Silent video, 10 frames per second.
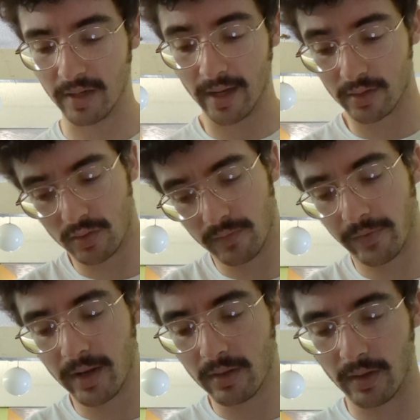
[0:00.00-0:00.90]
but I do
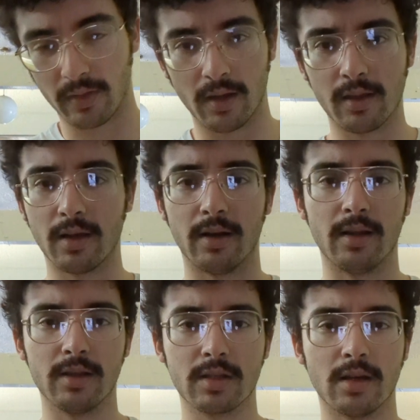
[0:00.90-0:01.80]
frankly think that it
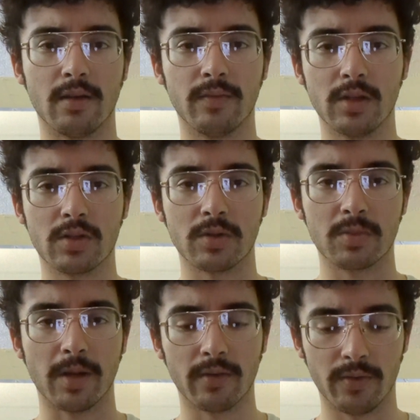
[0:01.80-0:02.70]
is kind of
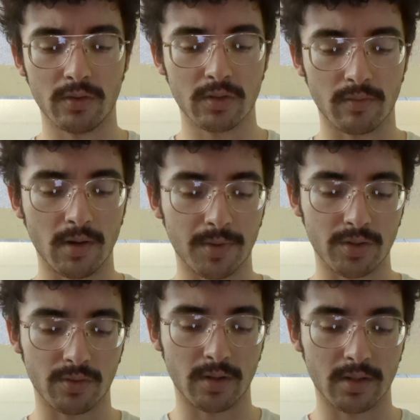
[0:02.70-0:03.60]
disrespectful to Robert
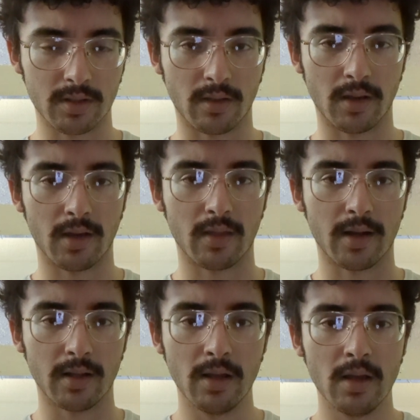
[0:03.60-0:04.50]
Jordan to think that.